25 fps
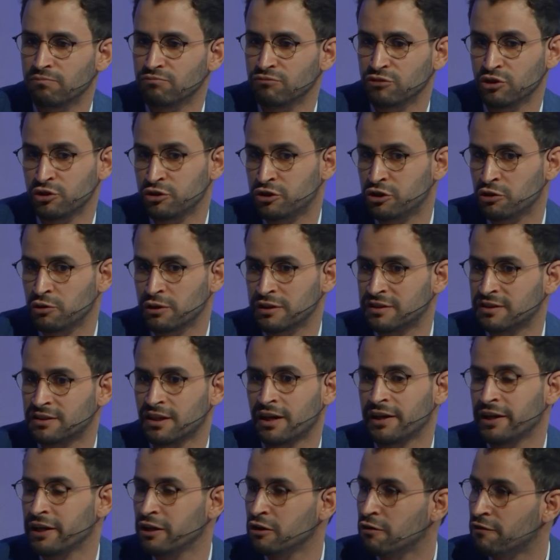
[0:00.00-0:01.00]
you do a
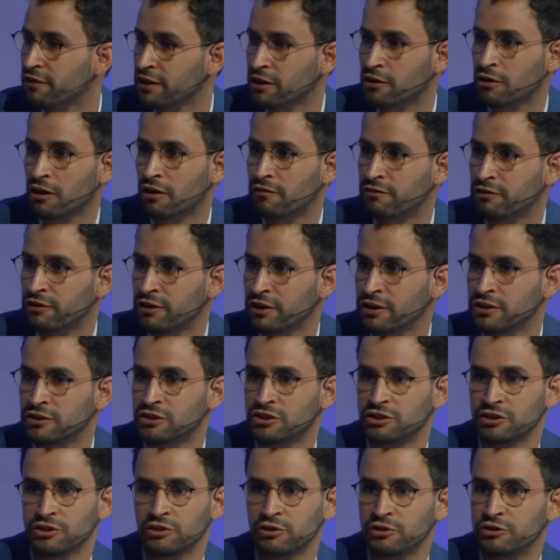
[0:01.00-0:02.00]
study of the
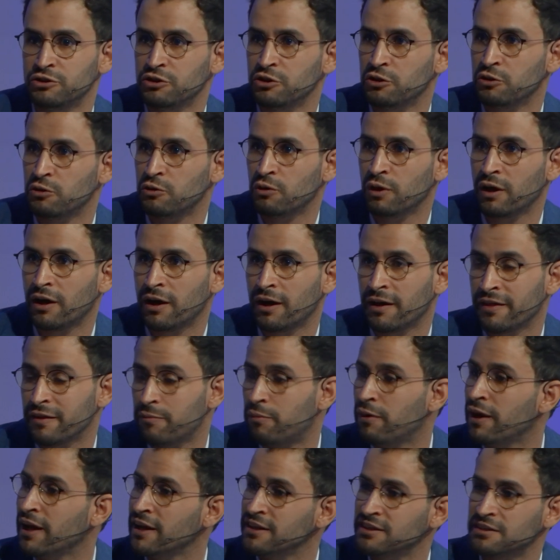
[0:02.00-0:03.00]
coverage, you do the
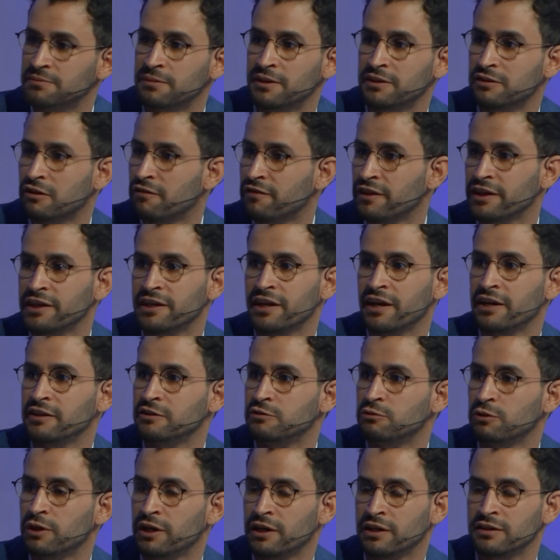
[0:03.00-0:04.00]
placement of the
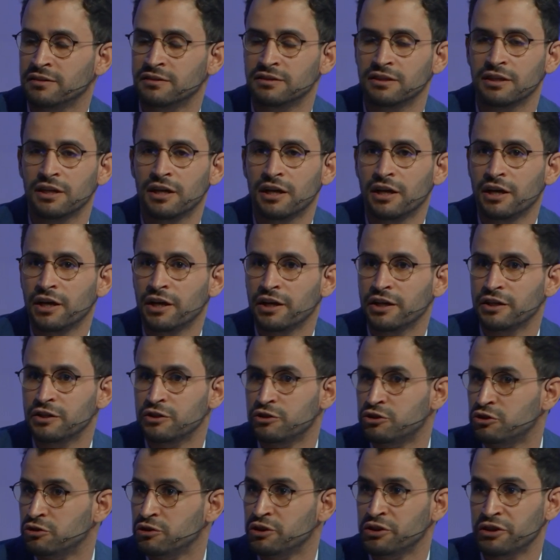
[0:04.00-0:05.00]
gateways,
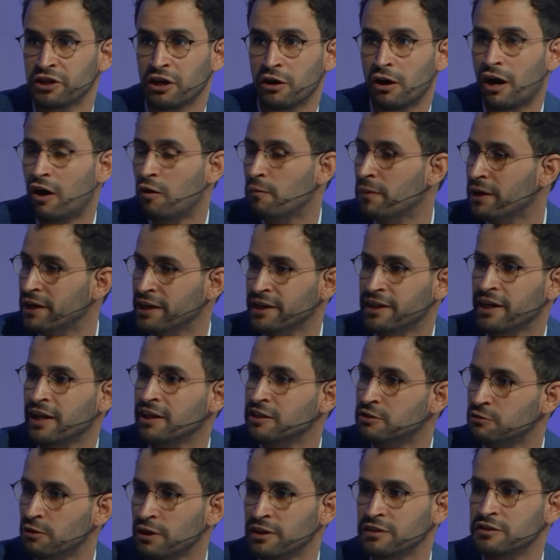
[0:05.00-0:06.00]
you know how many
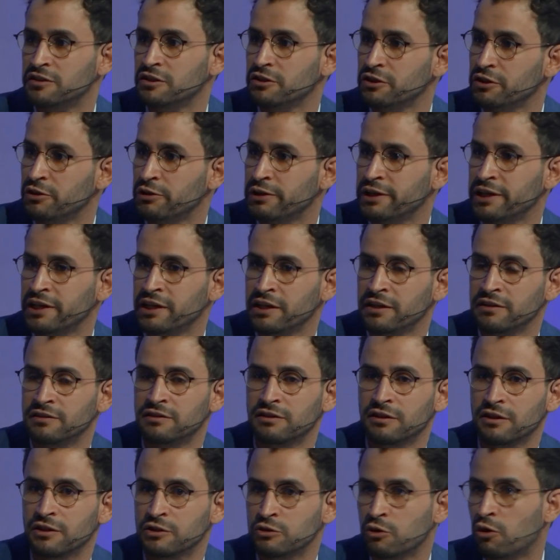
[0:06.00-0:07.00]
gateways do you need,
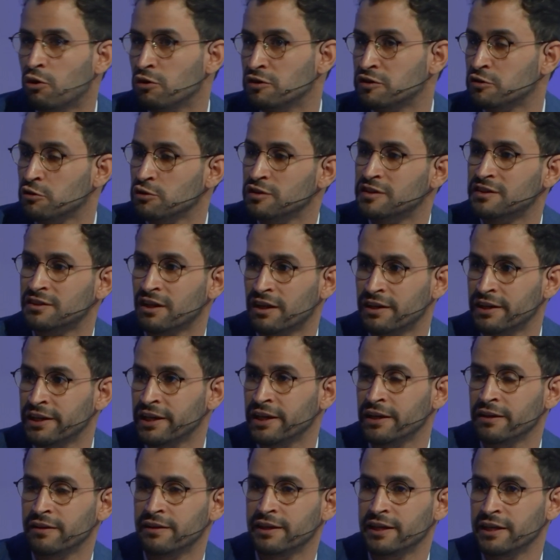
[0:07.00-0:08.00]
you also
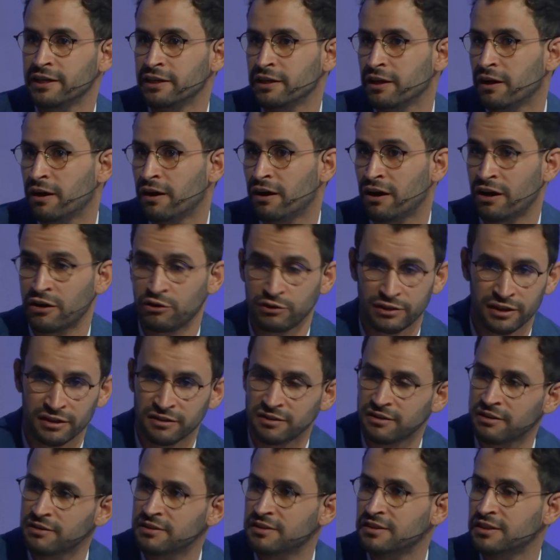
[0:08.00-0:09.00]
study the
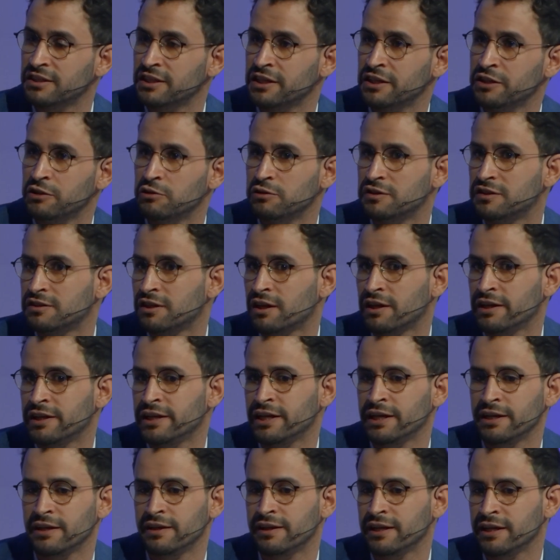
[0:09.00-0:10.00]
redundancy, you
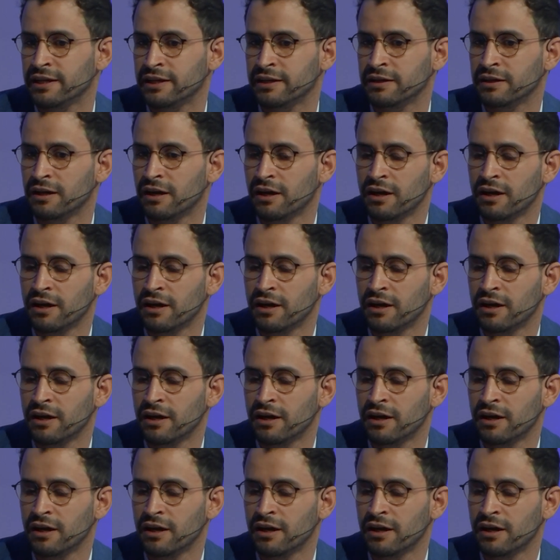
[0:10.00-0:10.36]
study the